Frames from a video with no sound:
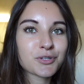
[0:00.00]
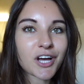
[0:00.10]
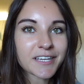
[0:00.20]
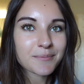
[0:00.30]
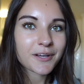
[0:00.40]
been
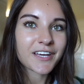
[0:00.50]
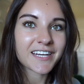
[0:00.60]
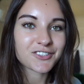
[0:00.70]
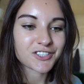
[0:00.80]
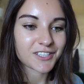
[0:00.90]
talking about
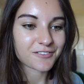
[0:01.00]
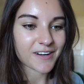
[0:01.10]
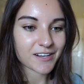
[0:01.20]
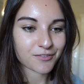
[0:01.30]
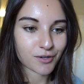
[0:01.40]
getting Drizzy a
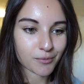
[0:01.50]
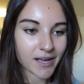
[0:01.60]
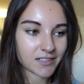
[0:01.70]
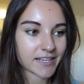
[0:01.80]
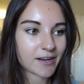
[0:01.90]
friend for a
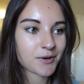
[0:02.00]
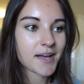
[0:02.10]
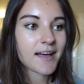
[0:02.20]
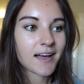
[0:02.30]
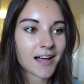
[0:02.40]
while now.
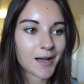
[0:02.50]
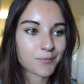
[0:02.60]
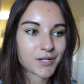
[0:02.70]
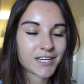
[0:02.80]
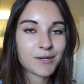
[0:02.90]

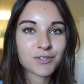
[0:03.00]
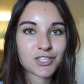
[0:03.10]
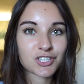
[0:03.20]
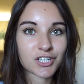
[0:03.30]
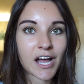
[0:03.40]
When he was
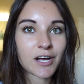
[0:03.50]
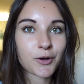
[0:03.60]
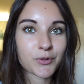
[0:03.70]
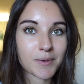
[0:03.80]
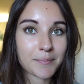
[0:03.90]
in
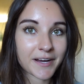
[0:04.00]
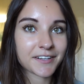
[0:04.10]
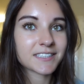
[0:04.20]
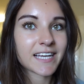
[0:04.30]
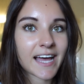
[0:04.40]
Chicago with my
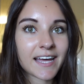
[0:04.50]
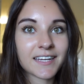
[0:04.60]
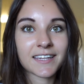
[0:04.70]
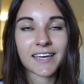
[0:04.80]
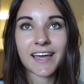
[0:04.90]
parents' cat,
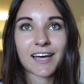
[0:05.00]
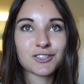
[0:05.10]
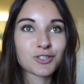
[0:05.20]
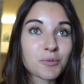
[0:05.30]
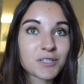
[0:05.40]
they
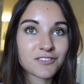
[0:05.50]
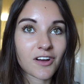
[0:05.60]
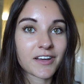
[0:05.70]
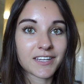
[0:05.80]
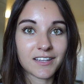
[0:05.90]
had so much
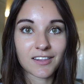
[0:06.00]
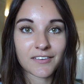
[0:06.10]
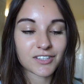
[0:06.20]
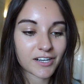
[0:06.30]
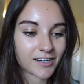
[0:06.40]
fun. He
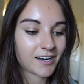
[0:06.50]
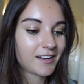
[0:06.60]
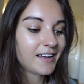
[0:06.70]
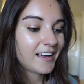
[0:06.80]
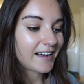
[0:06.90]
loved her.
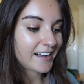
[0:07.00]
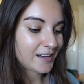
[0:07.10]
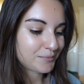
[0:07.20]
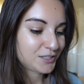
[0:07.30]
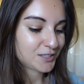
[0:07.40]

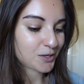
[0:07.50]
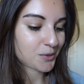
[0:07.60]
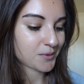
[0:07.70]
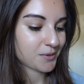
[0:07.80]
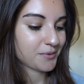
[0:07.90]

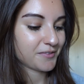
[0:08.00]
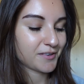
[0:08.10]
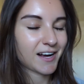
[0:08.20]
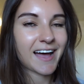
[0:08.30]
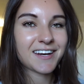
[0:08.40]
So we
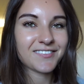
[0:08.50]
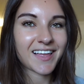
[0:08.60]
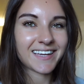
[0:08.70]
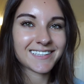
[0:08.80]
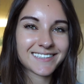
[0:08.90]
were kind of
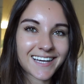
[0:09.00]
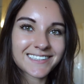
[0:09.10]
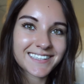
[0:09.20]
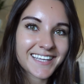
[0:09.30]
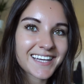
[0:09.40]
like
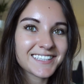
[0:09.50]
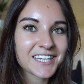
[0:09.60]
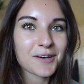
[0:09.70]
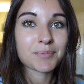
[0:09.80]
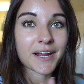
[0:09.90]
discussing the
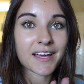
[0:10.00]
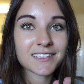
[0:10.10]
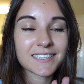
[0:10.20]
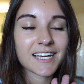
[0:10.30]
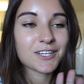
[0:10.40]
idea, but I
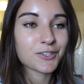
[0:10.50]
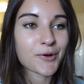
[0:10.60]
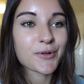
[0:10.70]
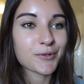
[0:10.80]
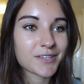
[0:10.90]
honestly had
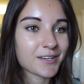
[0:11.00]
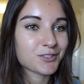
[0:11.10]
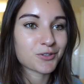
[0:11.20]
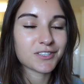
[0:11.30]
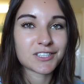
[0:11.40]
no clue that he
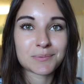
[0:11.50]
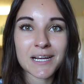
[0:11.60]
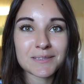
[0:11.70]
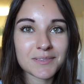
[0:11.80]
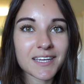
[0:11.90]
was going to
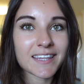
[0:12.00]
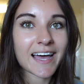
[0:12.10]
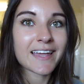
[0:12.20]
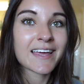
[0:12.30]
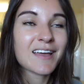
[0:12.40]
surprise me like
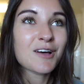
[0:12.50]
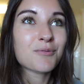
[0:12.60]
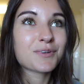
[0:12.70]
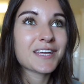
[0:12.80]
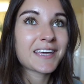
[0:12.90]
that.
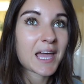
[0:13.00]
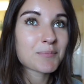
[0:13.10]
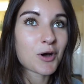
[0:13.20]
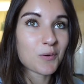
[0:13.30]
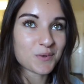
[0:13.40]
When he
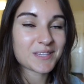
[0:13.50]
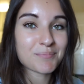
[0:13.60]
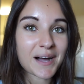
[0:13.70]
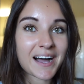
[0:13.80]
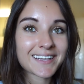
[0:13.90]
came home with the
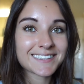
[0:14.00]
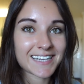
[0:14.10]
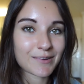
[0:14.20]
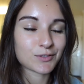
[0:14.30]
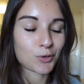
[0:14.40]
box
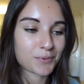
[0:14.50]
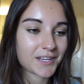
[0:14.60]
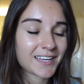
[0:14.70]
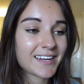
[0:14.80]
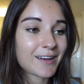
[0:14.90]
and I was
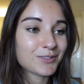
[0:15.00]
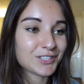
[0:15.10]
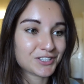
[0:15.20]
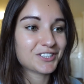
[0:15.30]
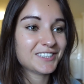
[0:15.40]
opening it, I was
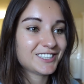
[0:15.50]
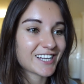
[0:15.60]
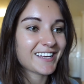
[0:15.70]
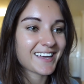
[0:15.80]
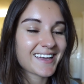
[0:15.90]
literally
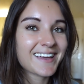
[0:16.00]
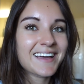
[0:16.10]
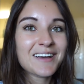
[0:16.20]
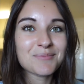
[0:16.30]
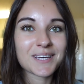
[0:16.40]
shaking
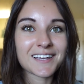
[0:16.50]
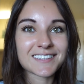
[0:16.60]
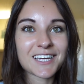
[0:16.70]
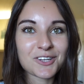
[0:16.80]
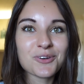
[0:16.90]

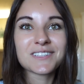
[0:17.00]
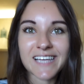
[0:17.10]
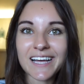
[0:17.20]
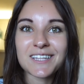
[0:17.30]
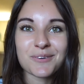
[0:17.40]
because I knew
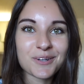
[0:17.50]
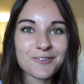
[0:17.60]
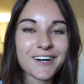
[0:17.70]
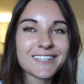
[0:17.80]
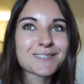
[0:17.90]
exactly what it
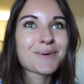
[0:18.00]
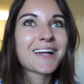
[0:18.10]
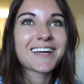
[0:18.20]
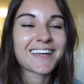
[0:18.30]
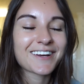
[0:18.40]
was,
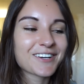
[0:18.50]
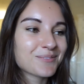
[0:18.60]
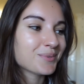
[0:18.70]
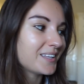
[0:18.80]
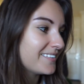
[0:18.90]
but I
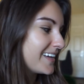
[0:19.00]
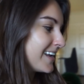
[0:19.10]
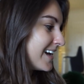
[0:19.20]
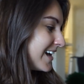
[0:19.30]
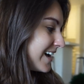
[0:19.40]
couldn't believe
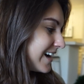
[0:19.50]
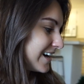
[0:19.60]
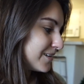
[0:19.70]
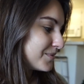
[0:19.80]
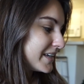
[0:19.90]
it.
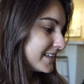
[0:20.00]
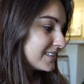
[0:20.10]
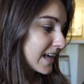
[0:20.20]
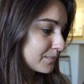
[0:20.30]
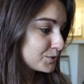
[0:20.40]

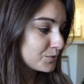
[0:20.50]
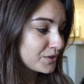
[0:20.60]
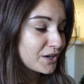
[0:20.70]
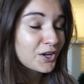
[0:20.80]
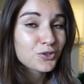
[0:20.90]
He's
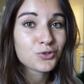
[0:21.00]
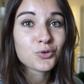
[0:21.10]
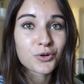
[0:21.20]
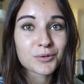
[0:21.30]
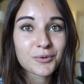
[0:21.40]
absolutely
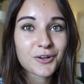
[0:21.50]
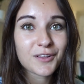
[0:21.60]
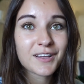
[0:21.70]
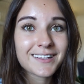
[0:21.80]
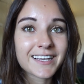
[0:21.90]

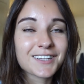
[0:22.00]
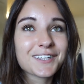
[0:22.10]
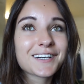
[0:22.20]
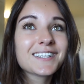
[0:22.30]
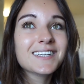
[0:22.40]
adorable, like
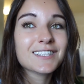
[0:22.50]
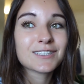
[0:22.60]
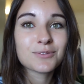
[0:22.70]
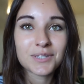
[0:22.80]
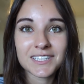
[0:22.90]
literally the
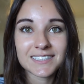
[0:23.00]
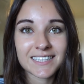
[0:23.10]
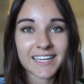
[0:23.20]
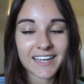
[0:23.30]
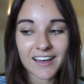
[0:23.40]
sweetest
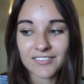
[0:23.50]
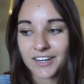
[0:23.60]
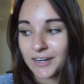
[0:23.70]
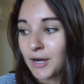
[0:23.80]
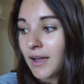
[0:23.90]
kitty
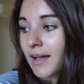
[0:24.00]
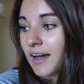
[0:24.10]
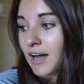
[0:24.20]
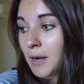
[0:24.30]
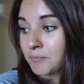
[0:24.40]
ever.
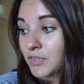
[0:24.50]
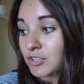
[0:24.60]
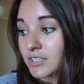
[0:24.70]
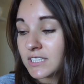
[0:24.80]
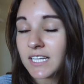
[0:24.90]

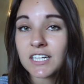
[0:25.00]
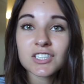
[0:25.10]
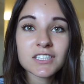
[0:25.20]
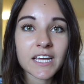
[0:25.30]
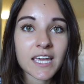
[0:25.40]
Drizzy's
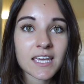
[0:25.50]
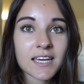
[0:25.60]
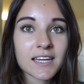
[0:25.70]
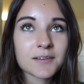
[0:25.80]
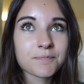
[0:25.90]
actually taking
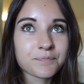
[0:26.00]
it